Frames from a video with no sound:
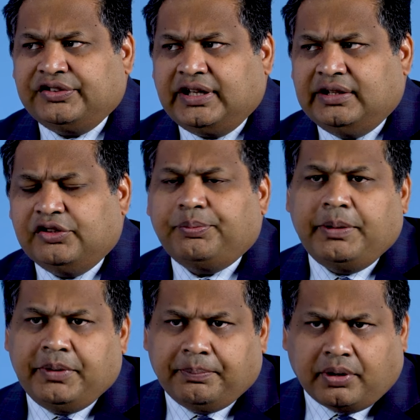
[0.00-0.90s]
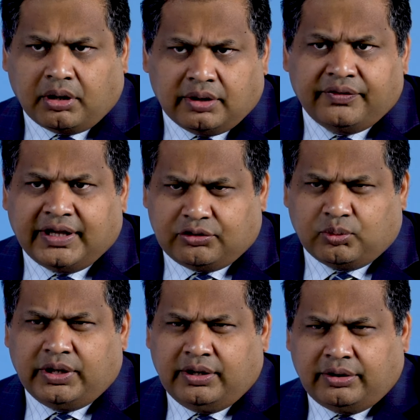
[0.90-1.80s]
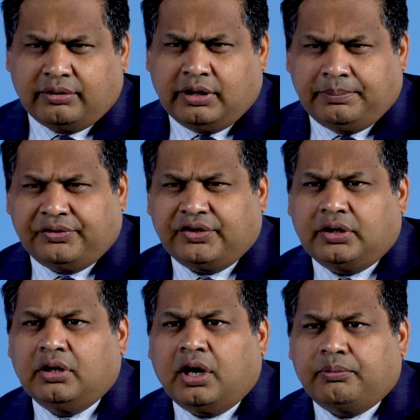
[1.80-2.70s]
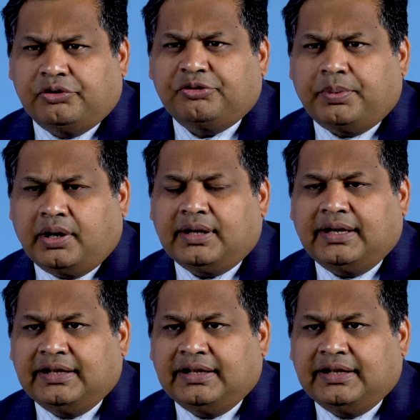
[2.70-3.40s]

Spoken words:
and this may be part of that 20 to 30% not responding,